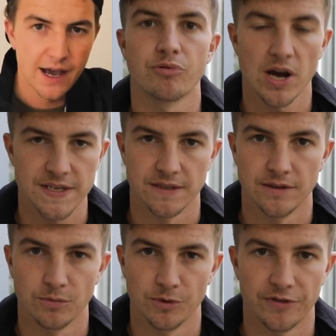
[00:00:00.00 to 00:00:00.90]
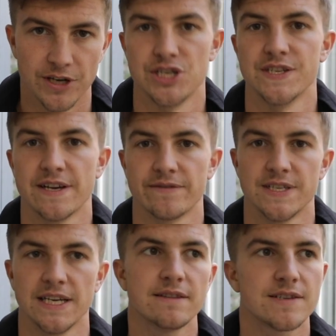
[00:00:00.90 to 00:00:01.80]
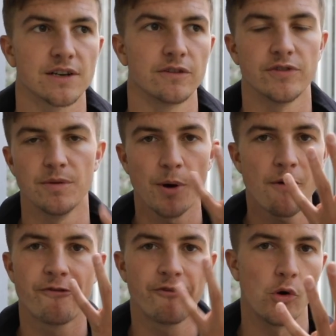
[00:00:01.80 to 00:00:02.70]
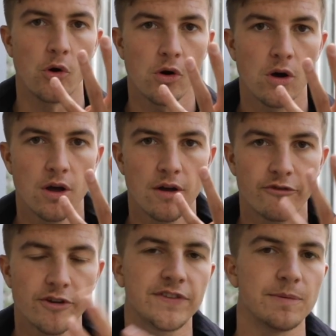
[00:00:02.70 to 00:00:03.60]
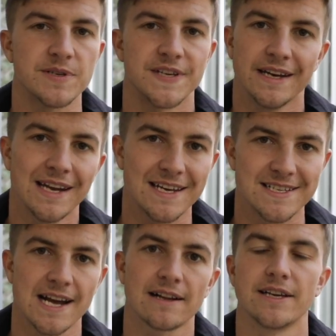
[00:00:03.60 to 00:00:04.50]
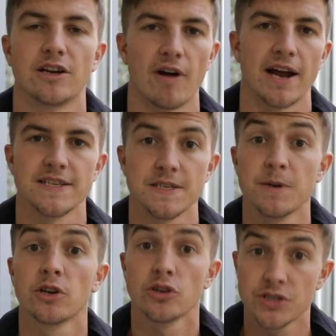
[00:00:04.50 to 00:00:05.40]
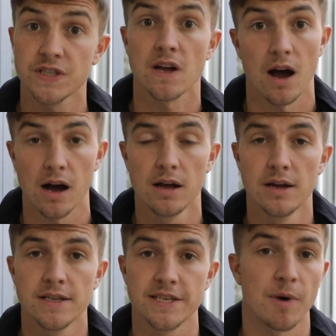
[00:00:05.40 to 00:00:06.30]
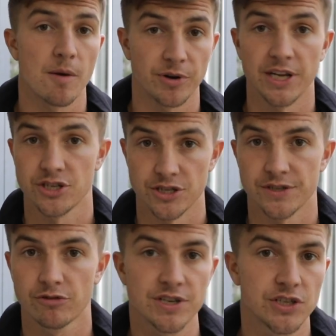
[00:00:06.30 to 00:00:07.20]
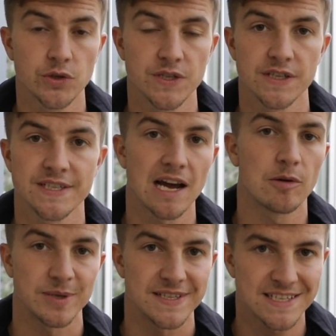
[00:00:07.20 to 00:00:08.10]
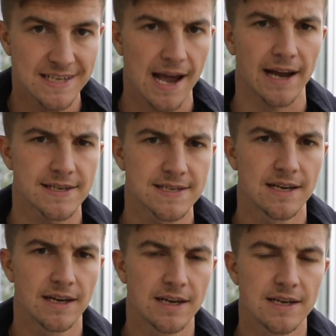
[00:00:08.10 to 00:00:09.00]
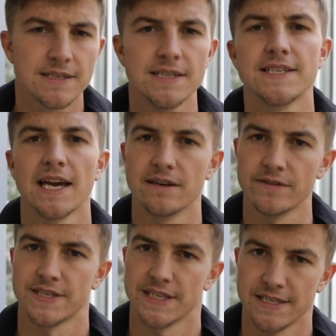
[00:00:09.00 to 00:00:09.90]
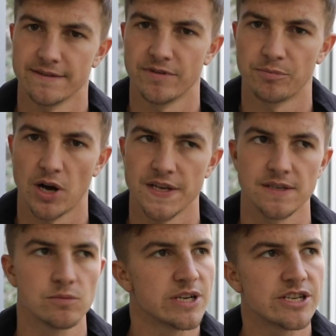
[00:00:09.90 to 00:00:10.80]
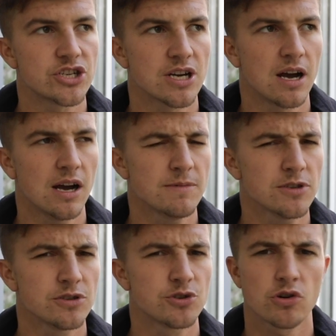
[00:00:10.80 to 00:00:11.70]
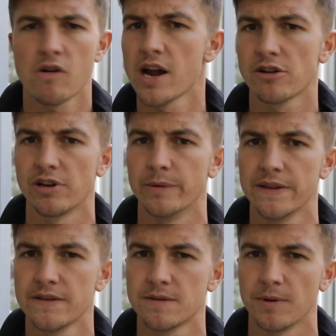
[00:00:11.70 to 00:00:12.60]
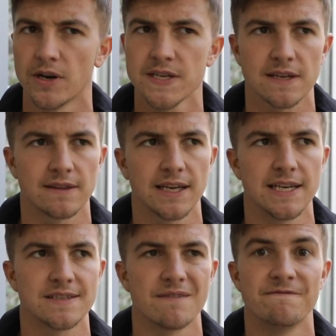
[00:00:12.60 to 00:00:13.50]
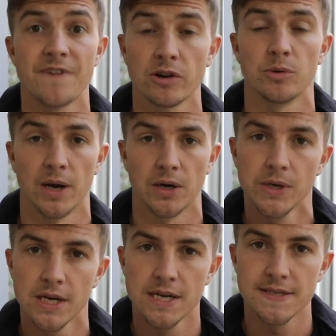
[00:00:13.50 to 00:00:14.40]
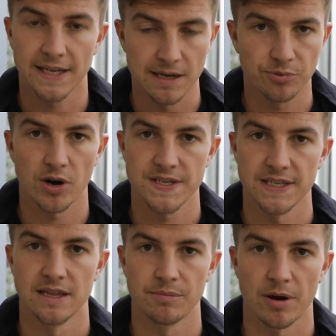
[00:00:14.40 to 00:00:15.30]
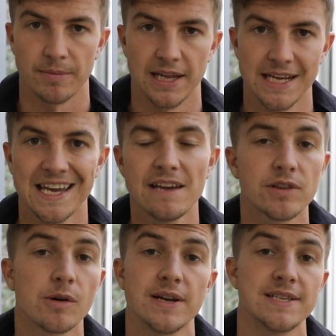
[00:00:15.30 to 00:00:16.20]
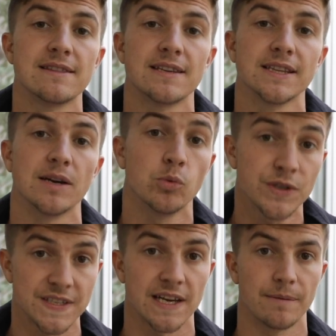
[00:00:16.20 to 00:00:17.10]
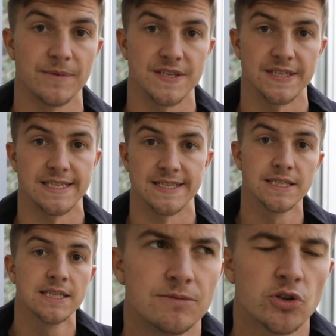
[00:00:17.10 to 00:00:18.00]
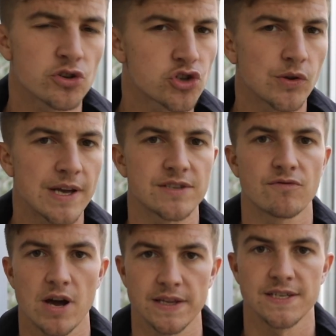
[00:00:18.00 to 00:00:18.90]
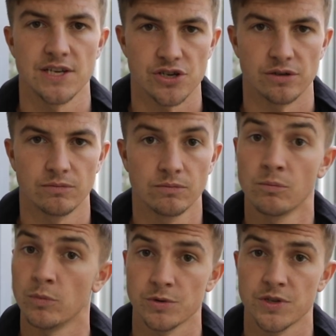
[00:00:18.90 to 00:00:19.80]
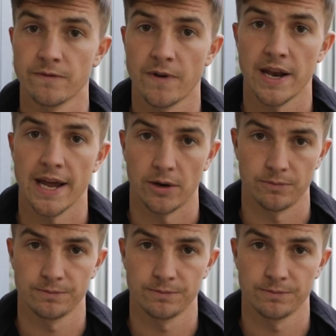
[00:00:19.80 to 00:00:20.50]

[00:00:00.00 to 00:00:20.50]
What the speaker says: Brighton would finish in 17th, so from the bottom four, 50% exactly correct. It's been a good start to my predictions. Chris Hughton has now been sacked since the end of the season for Brighton, which I'm not too sure I agree with, to be honest. I think he's done very well to keep Brighton in the Premier League, even though I did think they would stay up this season. I'm not sure that's the right decision. We'll soon find out.